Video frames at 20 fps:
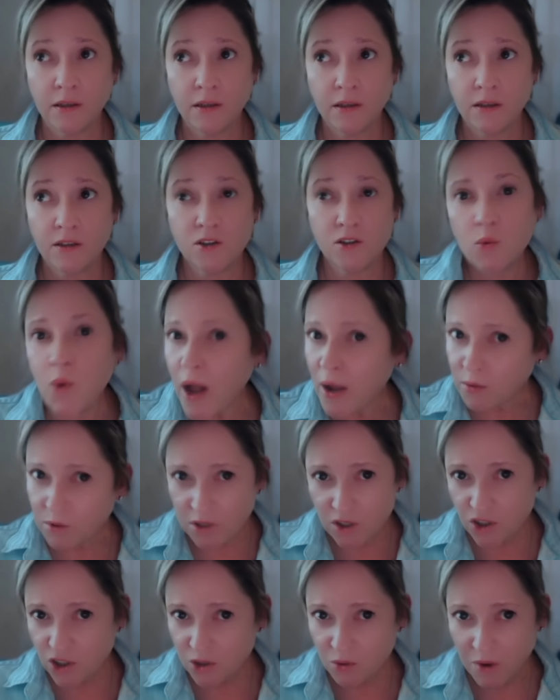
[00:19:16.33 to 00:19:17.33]
So why
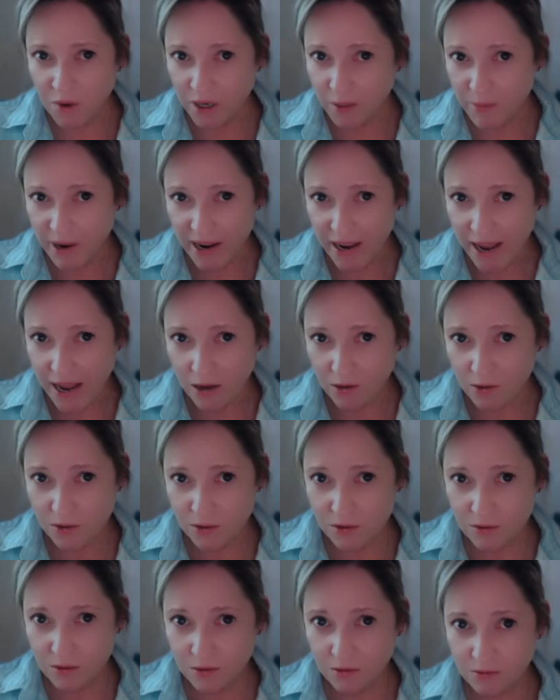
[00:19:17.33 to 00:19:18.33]
wouldn't she want to buy a
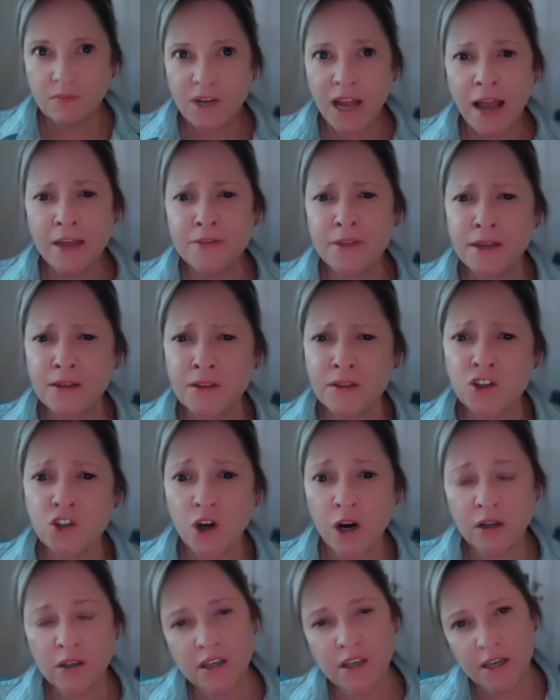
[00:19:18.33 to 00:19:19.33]
house? I think the
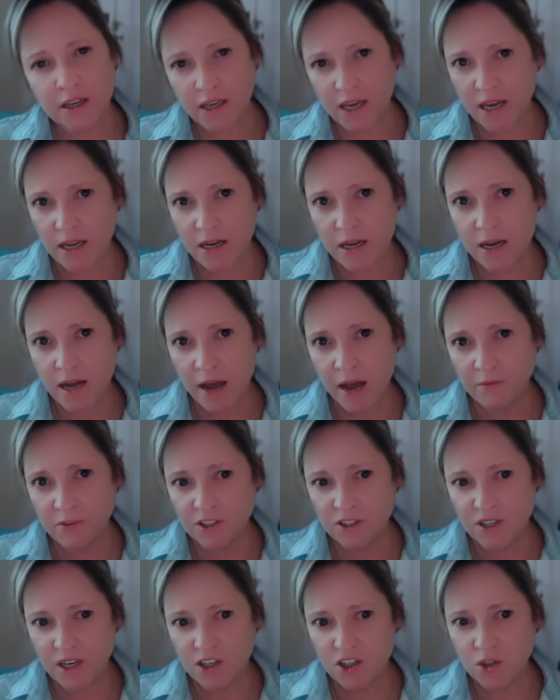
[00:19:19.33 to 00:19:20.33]
Charlie and Katie
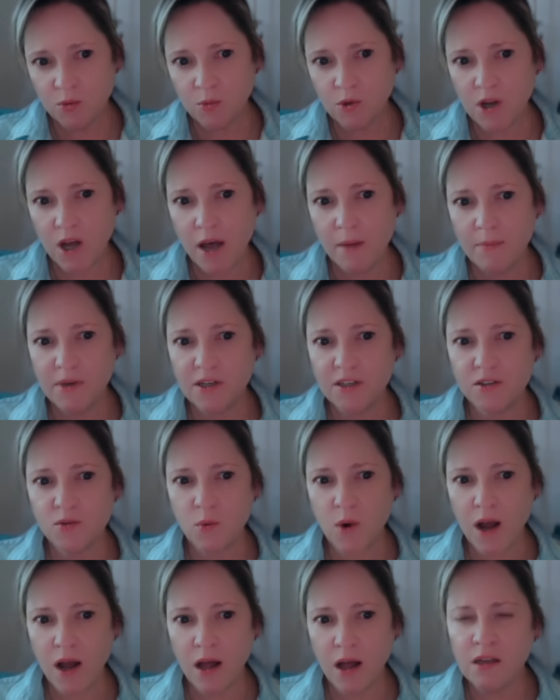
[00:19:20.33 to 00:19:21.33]
conversation will come in as
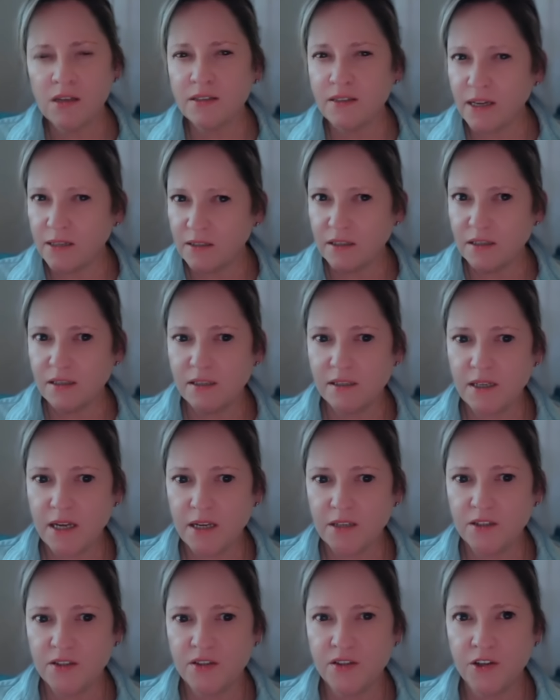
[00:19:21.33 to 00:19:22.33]
well, as that's the
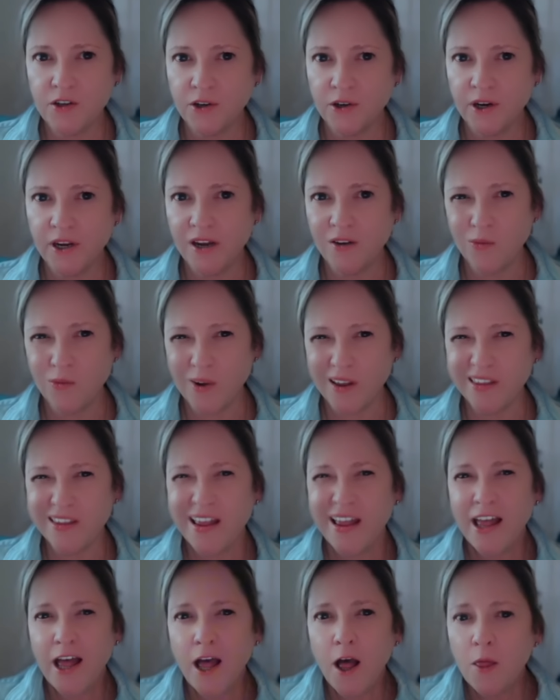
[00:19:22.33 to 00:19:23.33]
state's theory of when
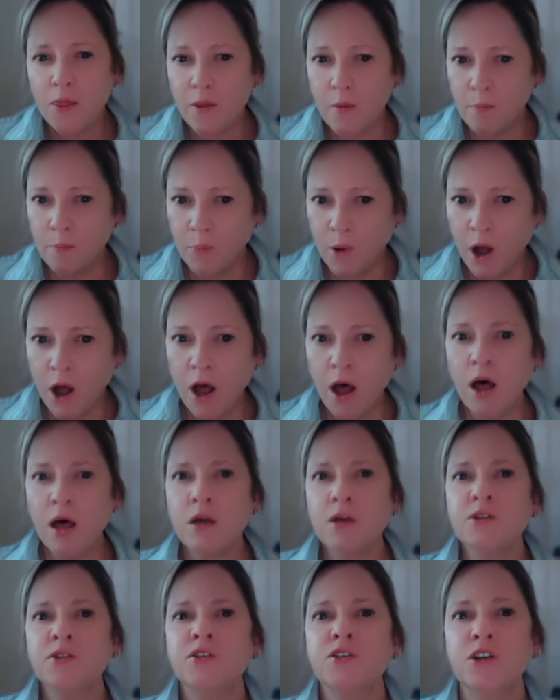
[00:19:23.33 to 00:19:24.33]
the
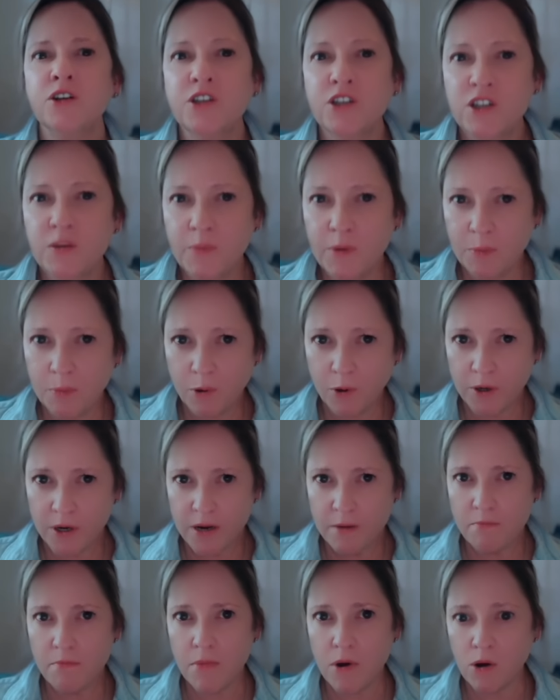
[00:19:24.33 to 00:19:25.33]
ball started to be put
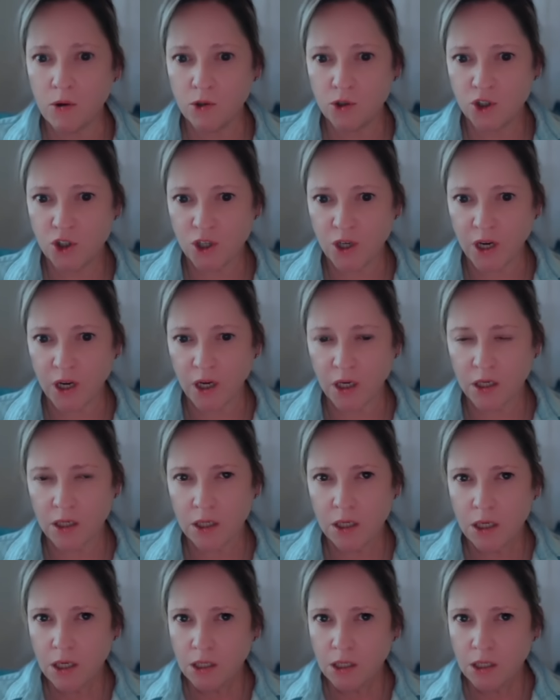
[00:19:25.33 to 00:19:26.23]
in motion